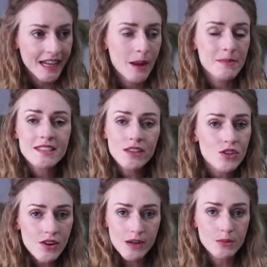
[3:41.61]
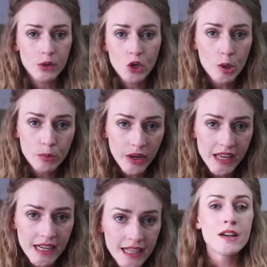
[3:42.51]
and I'm still trying to
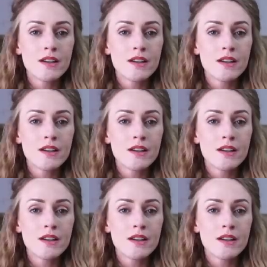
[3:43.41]
recuperate it.